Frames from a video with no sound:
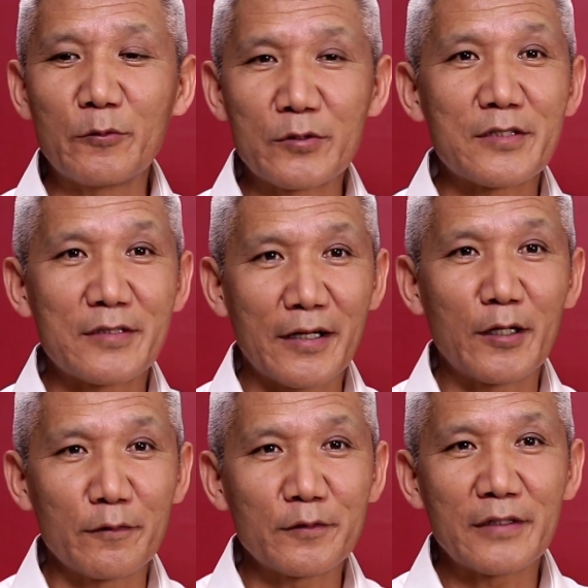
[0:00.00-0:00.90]
which is the
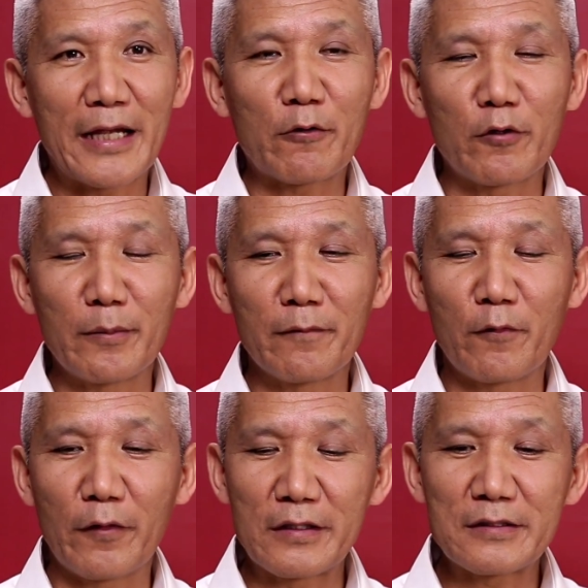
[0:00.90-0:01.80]
kind of acronym
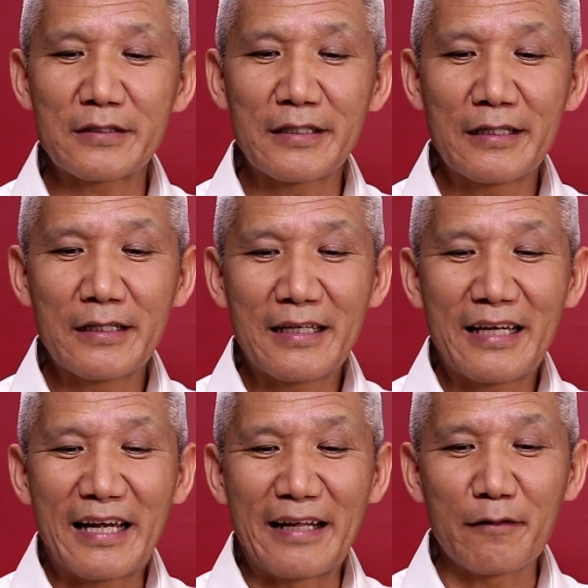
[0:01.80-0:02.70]
for this.
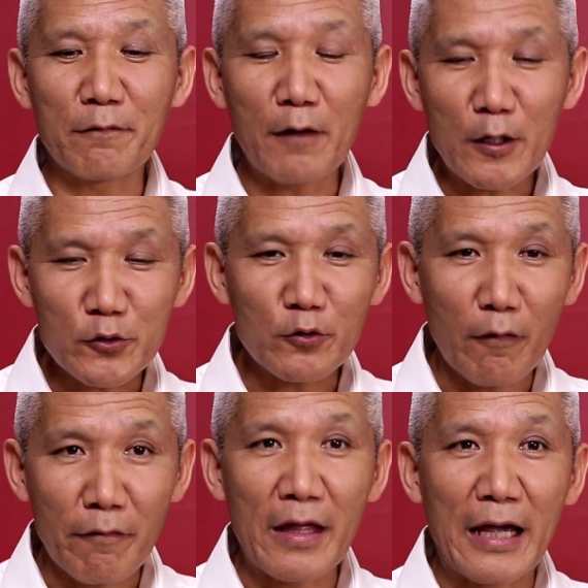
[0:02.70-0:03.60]
And the function
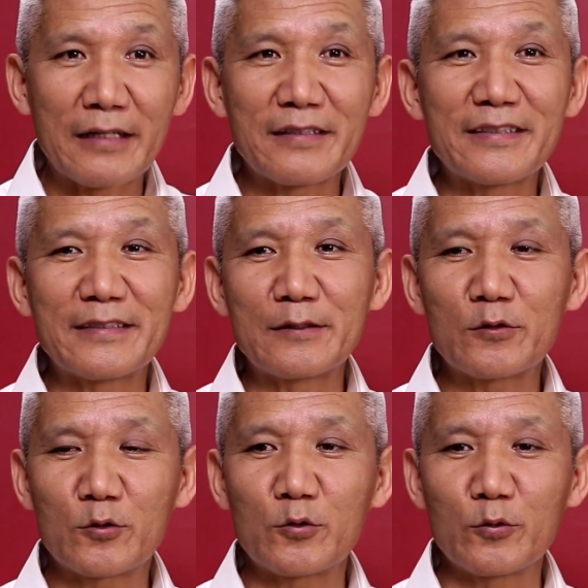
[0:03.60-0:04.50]
of that
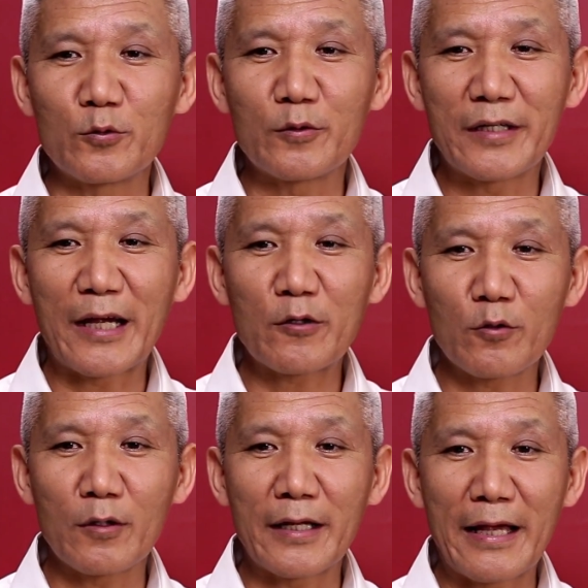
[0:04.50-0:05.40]
is to
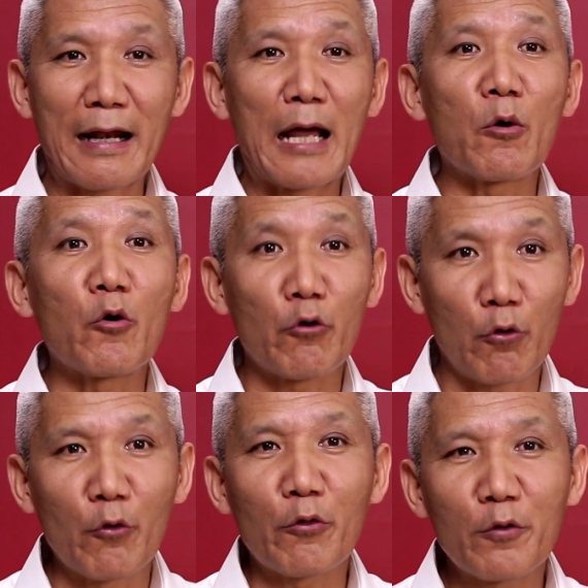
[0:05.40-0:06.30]
actually allow
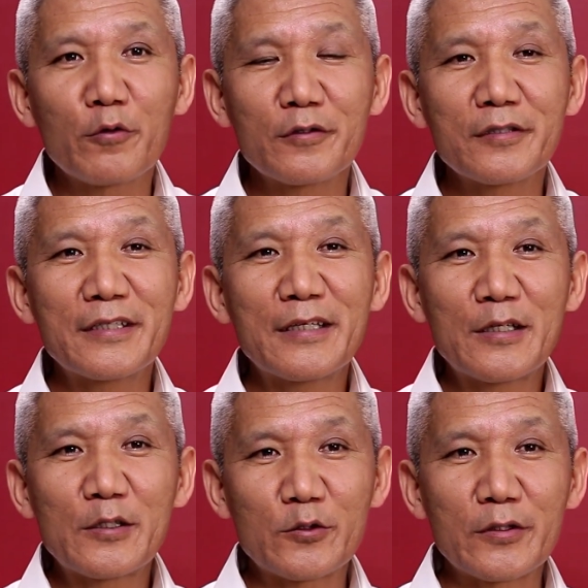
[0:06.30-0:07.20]
growth.
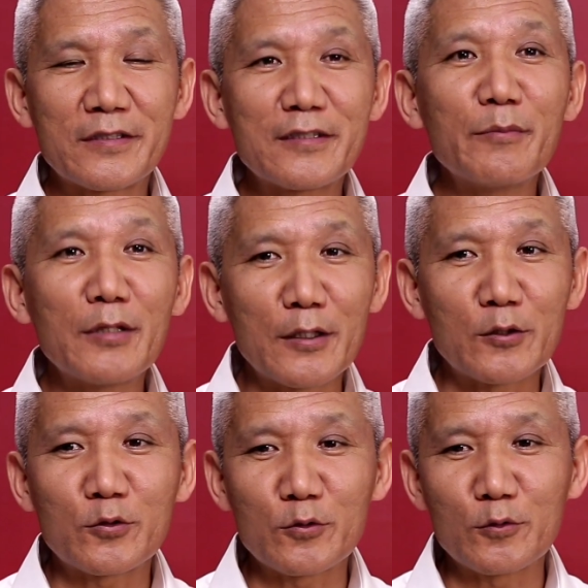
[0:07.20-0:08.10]
So it's
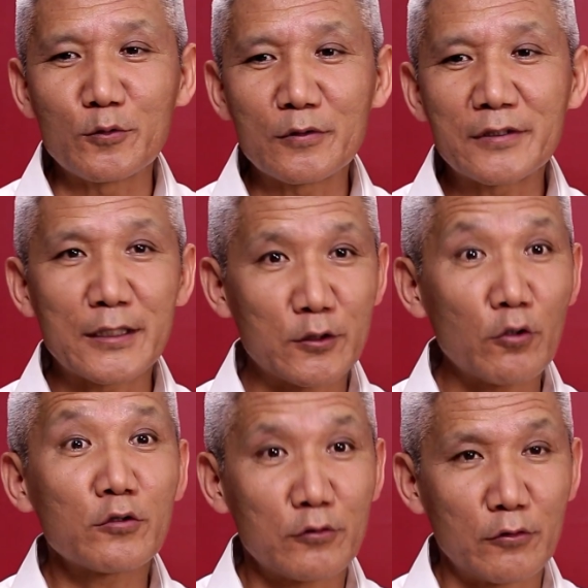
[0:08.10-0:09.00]
similar to
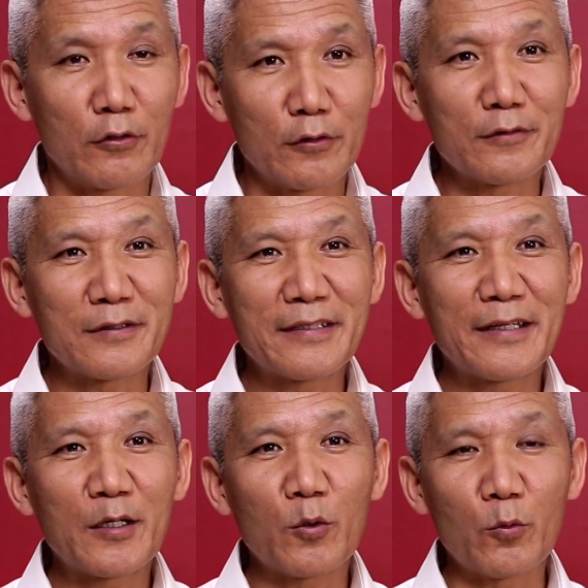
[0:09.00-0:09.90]
testosterone,
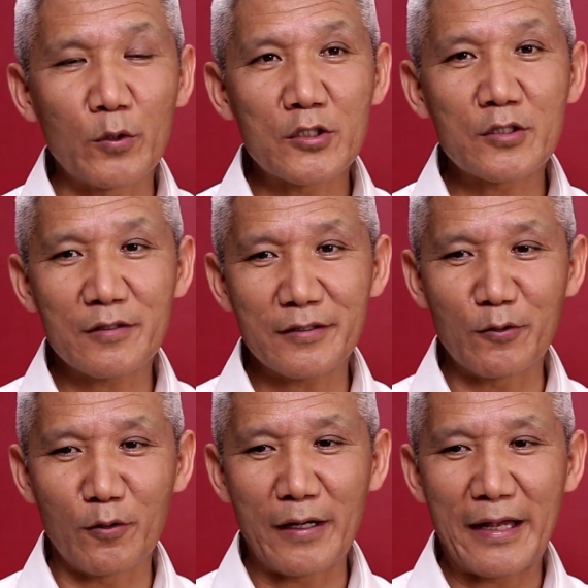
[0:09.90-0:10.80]
which
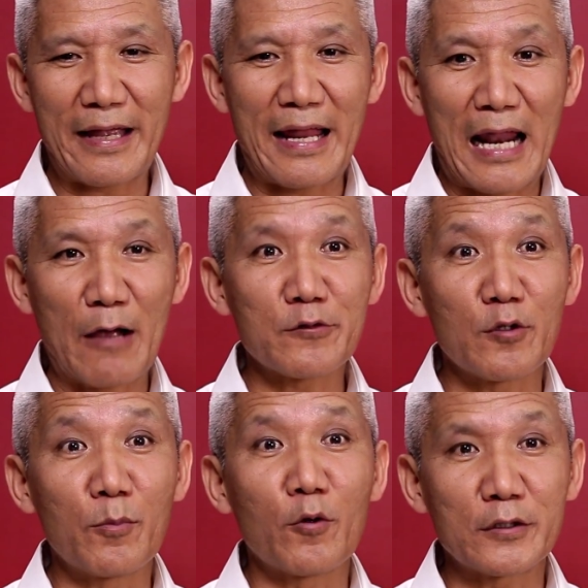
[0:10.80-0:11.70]
allows
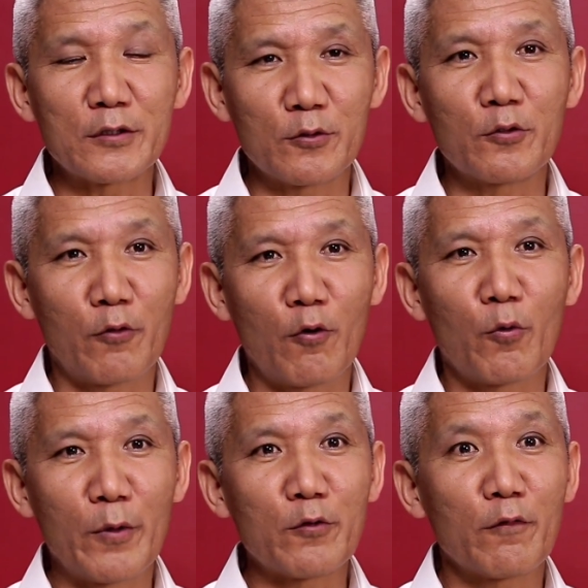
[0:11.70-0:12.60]
the body to
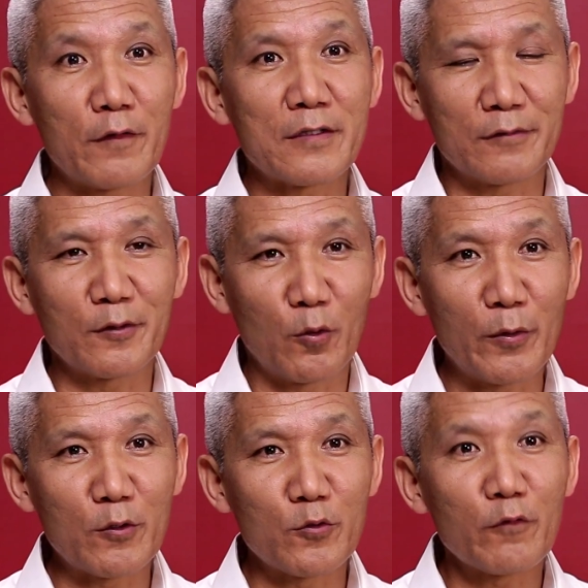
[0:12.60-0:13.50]
grow when you
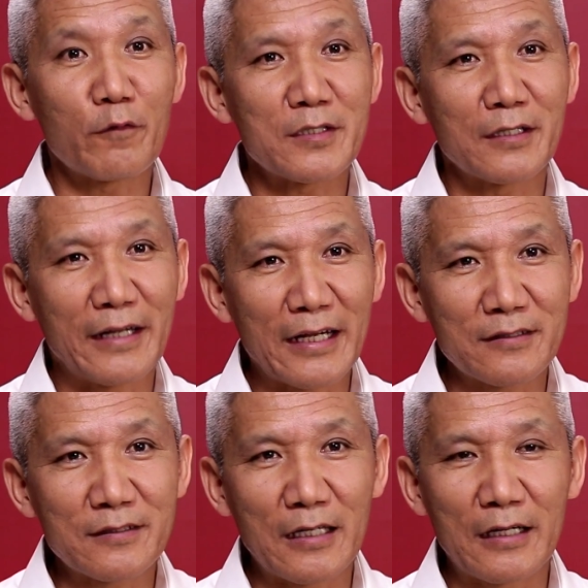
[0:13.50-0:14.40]
do physical
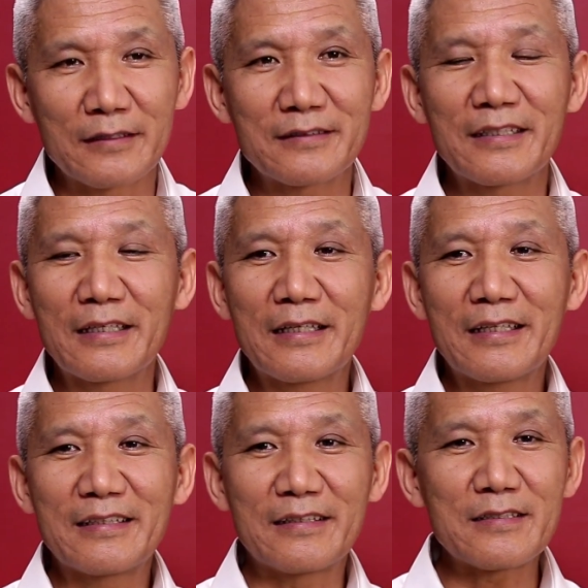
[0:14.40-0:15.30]
exercise.
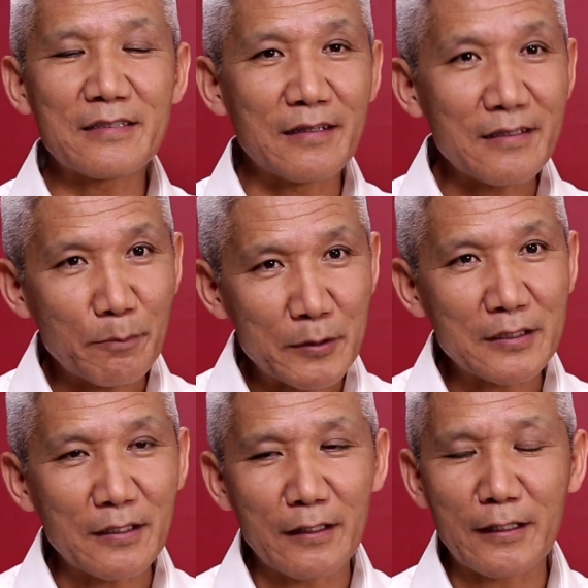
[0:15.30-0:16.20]
This
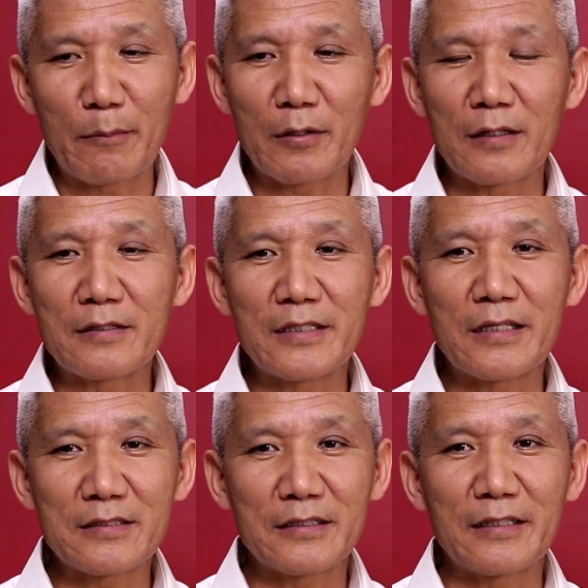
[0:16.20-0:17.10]
particular chemical
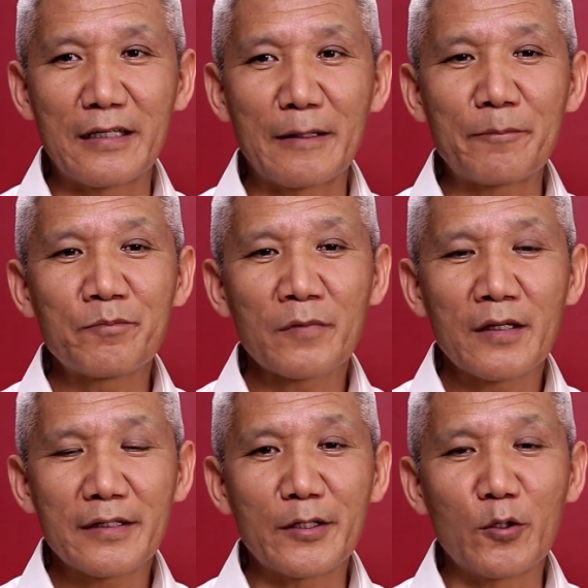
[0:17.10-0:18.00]
DHEA,
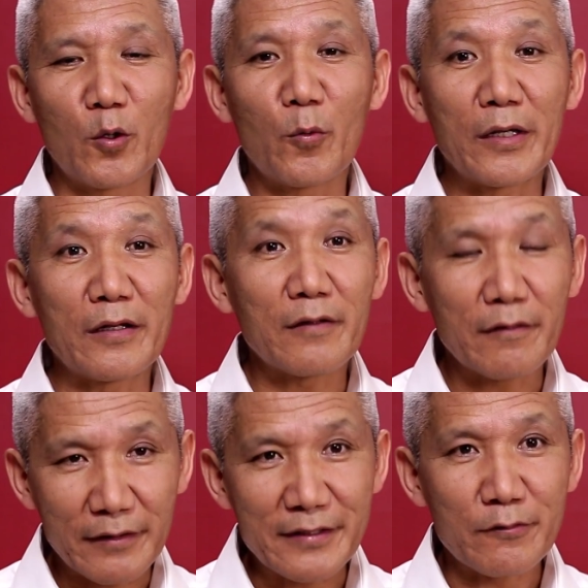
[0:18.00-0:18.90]
when it
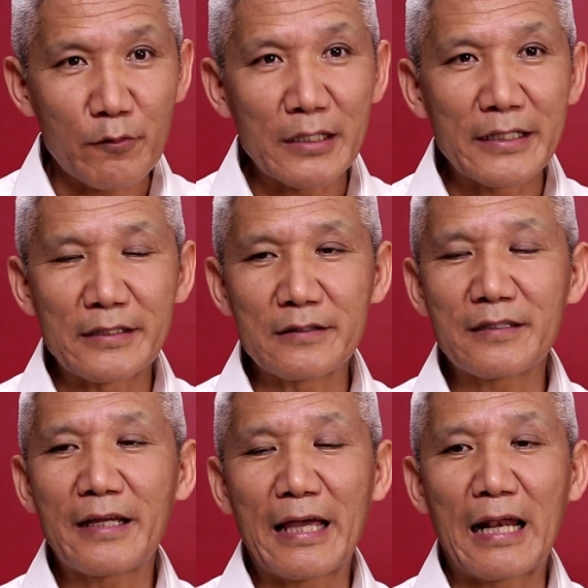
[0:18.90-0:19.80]
is
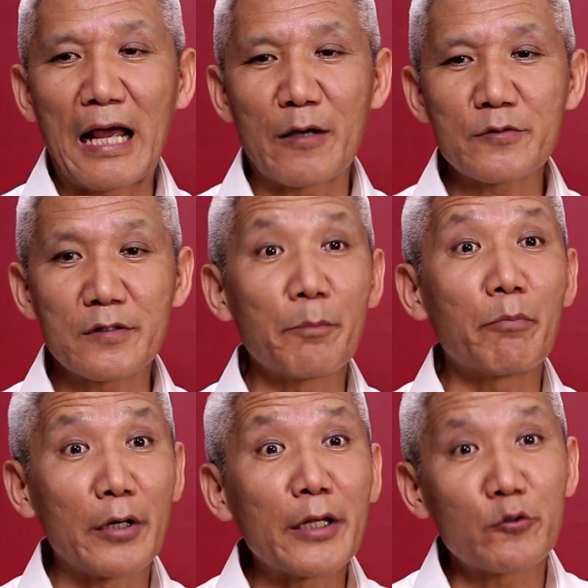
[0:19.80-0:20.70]
released, allows the
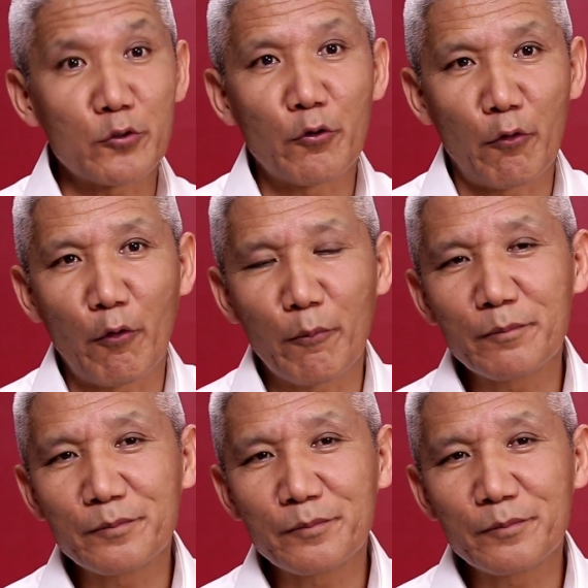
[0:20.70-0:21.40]
brain to grow.